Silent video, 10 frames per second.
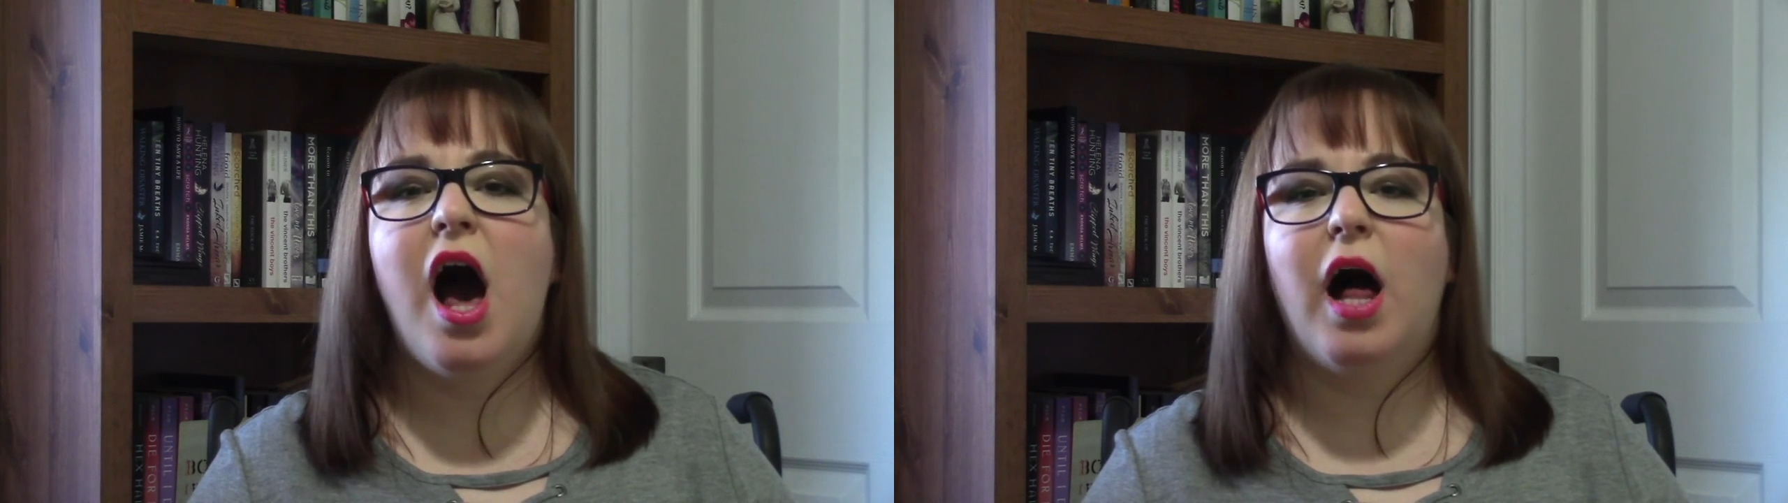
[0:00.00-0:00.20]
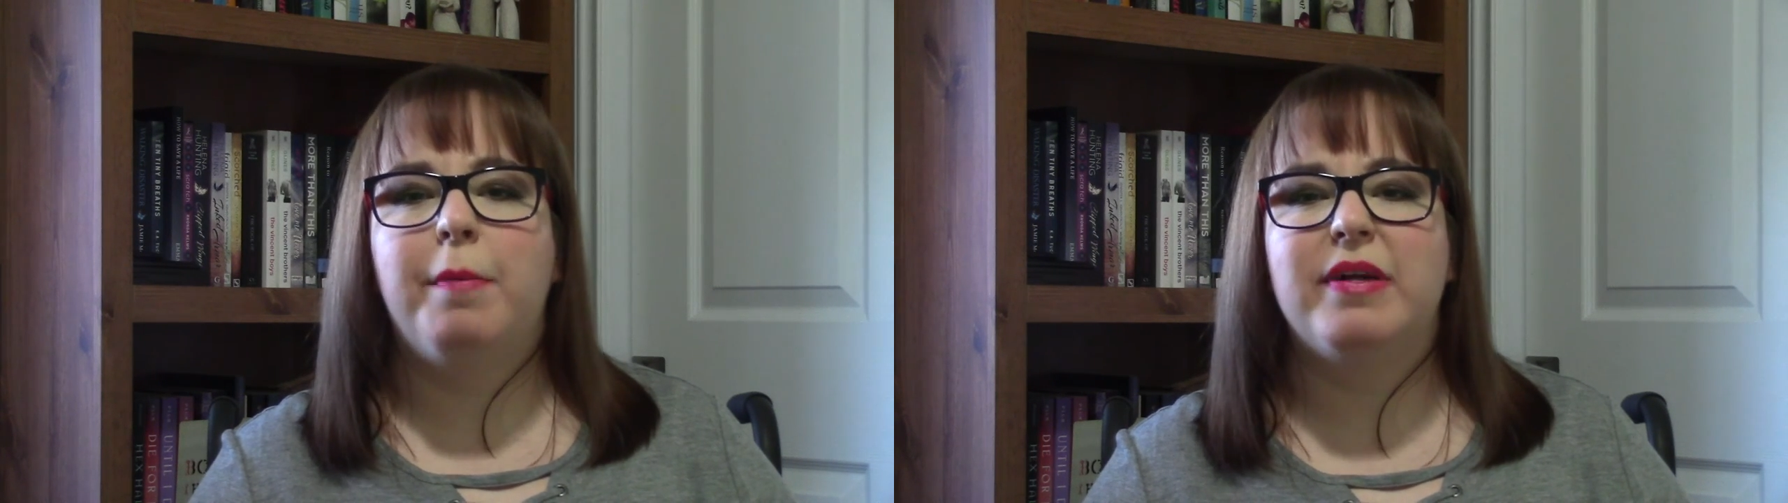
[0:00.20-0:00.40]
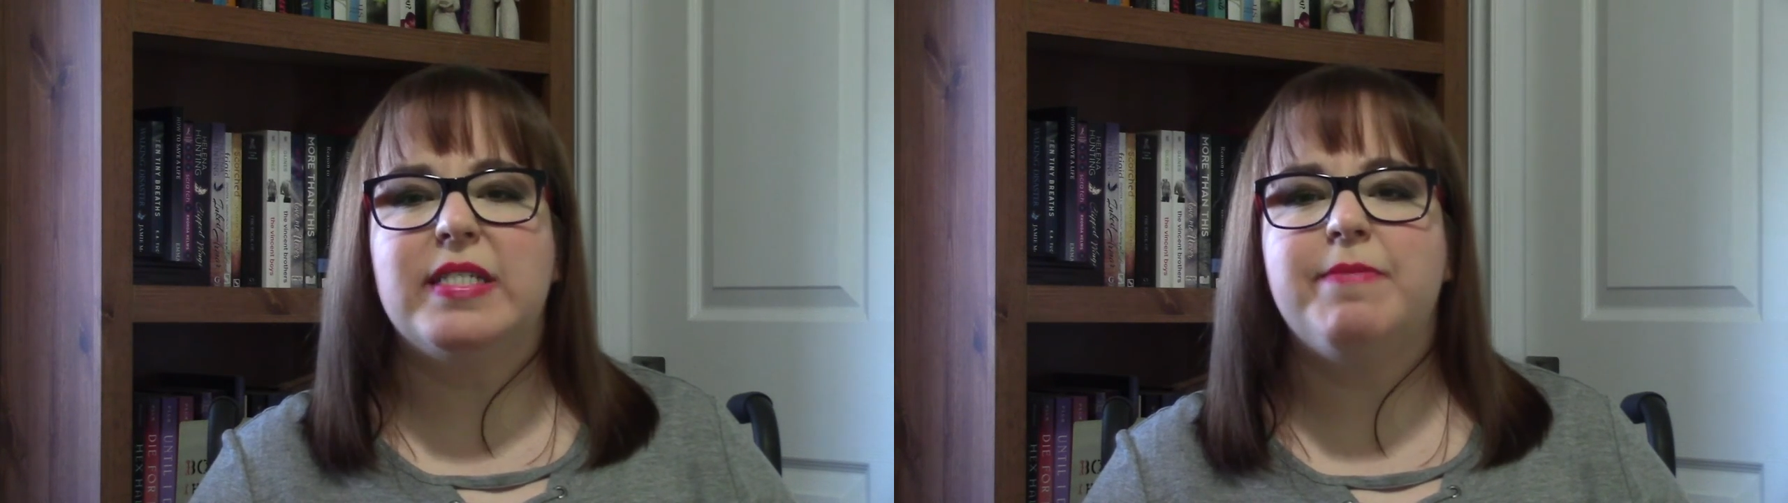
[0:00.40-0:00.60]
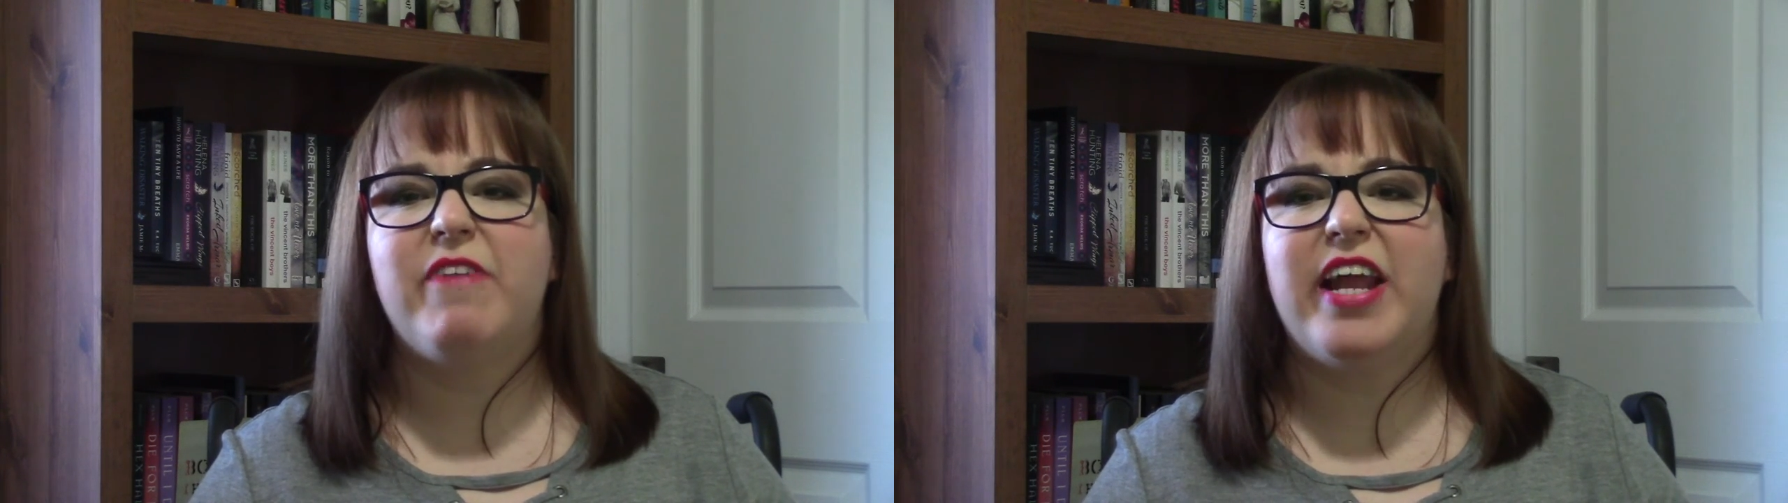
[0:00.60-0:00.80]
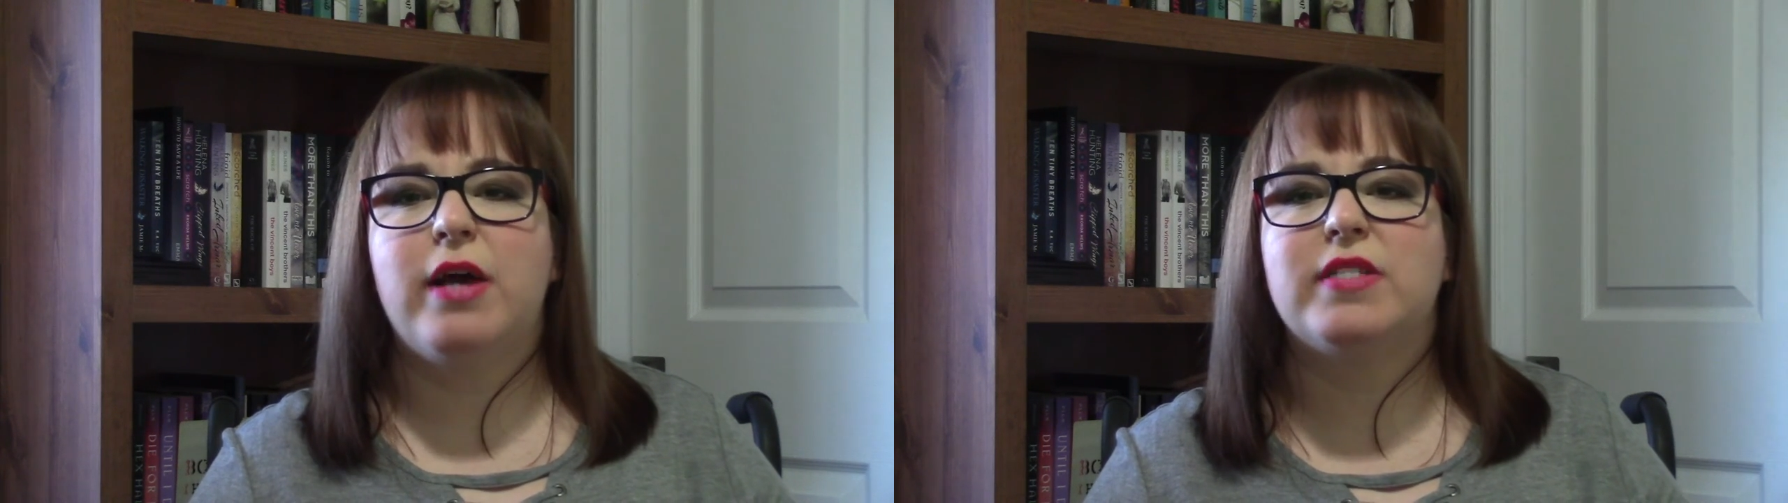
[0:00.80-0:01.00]
I'll put some
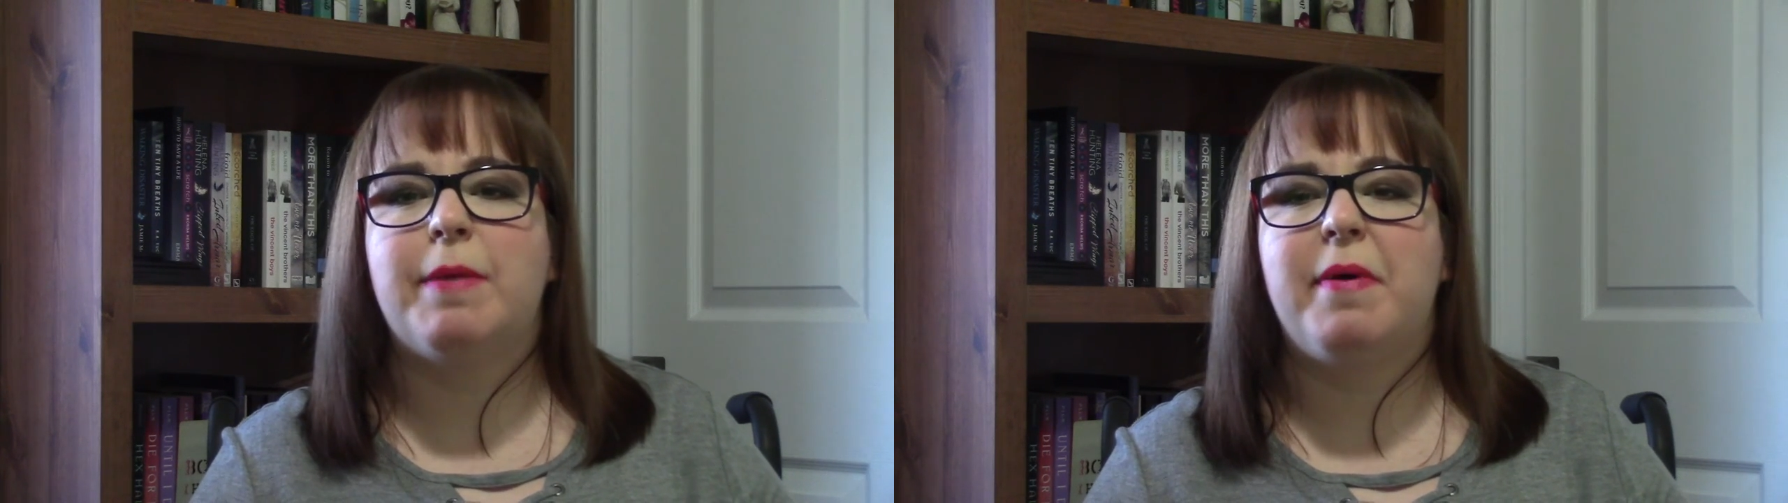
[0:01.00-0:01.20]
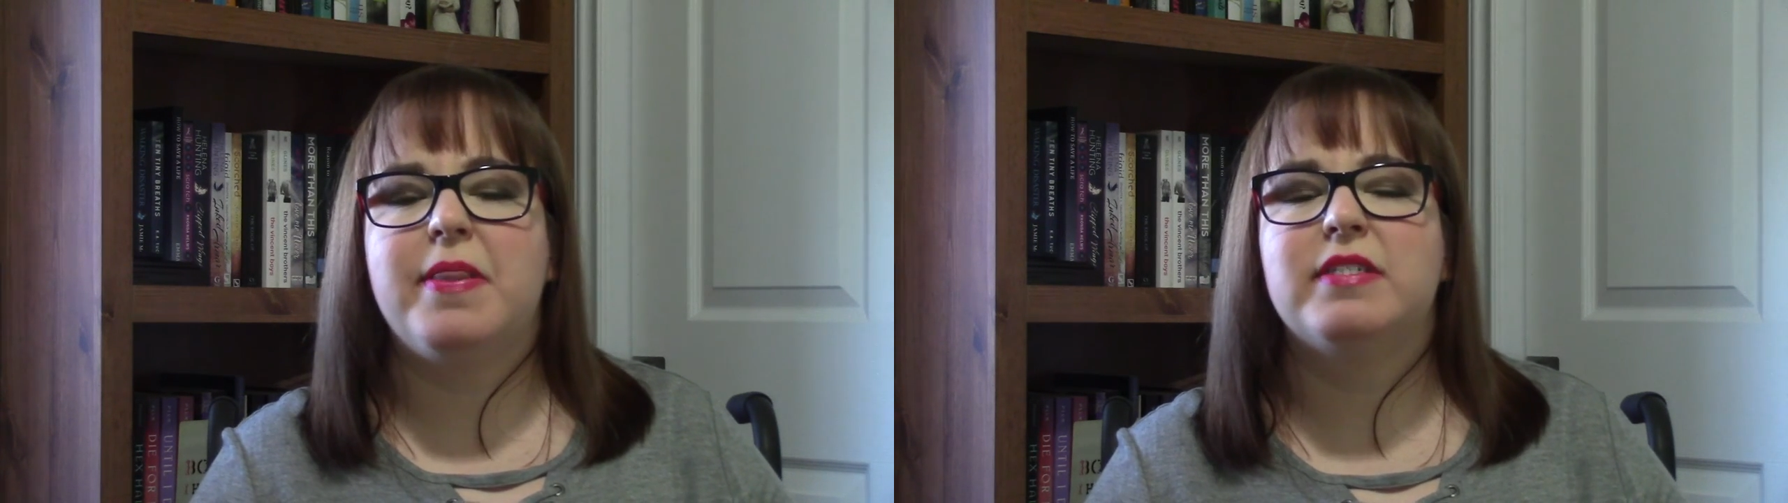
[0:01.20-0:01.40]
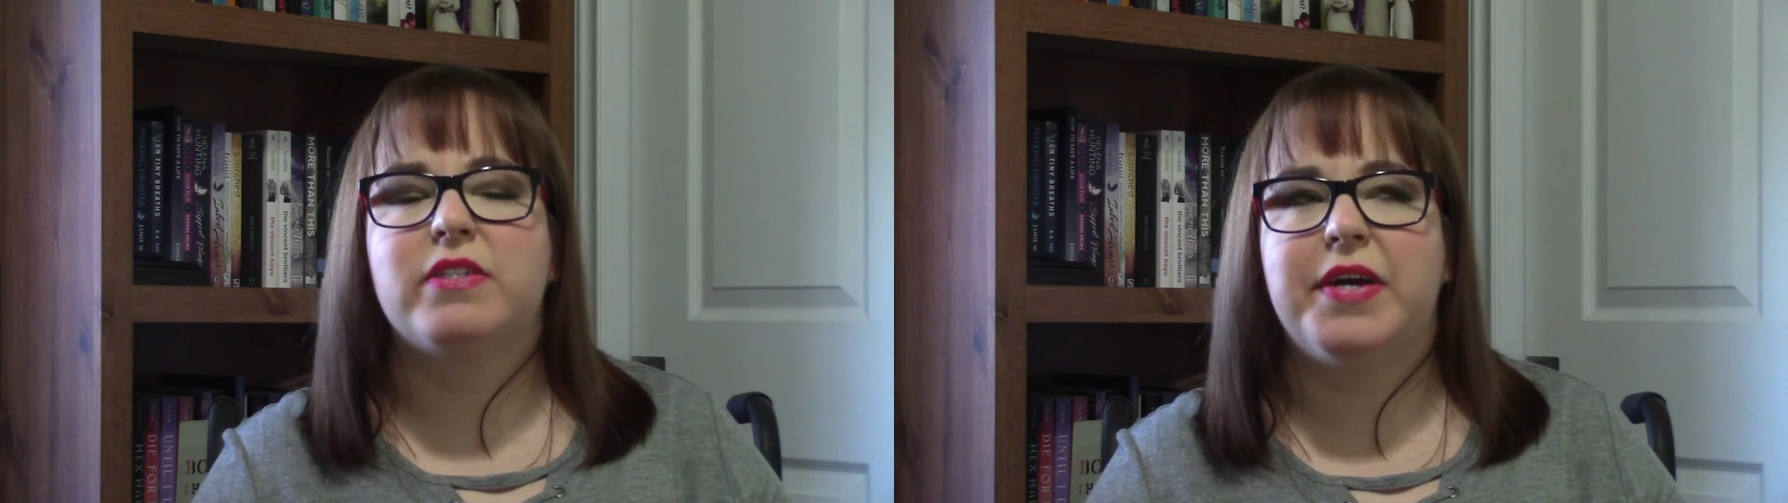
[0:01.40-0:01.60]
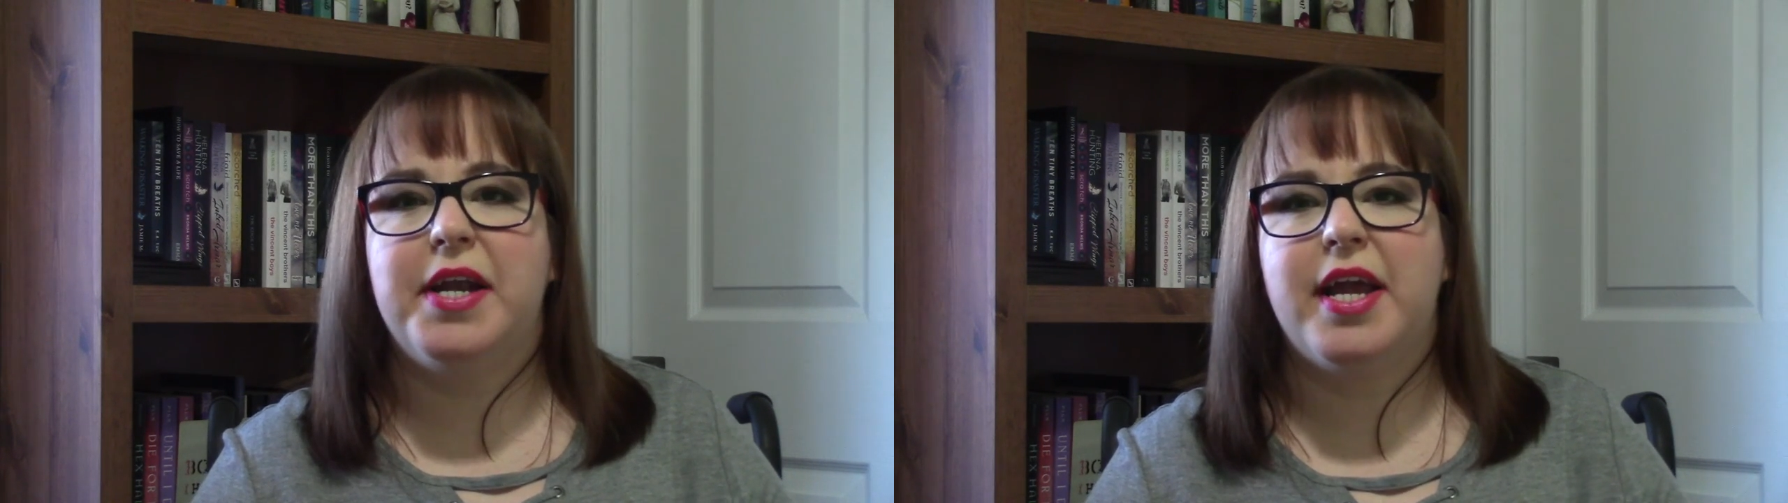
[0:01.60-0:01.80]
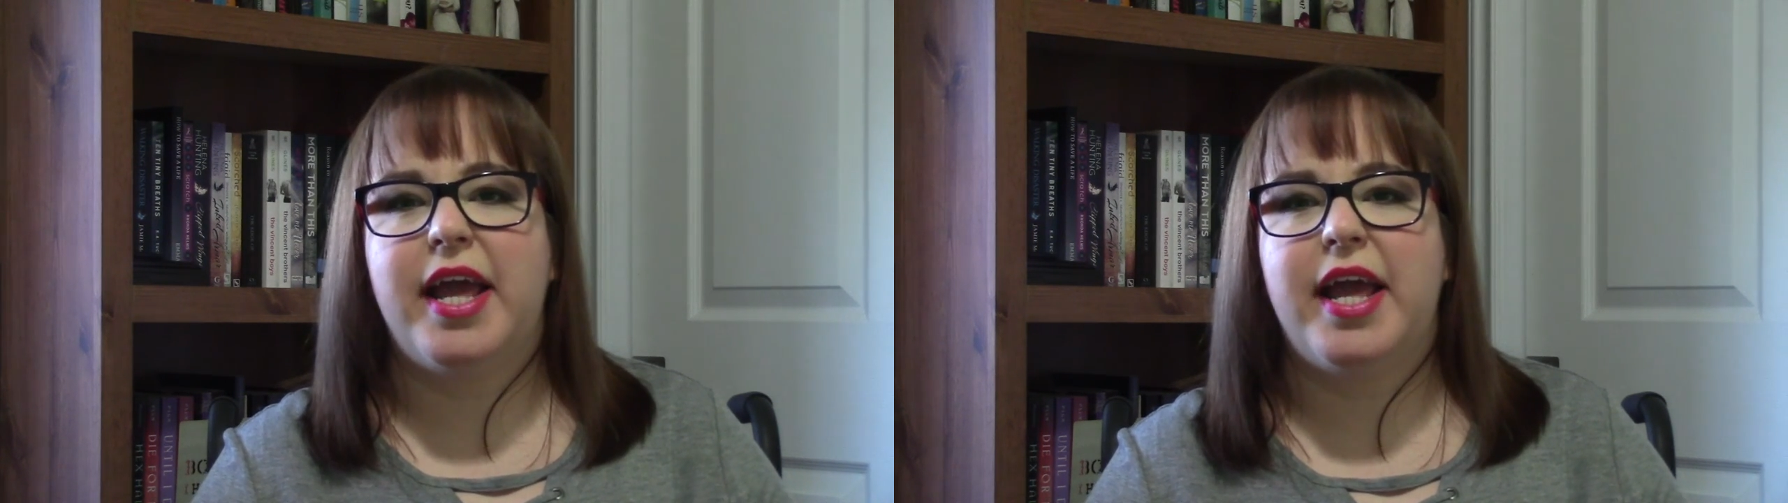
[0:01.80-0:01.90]
videos up on the screen in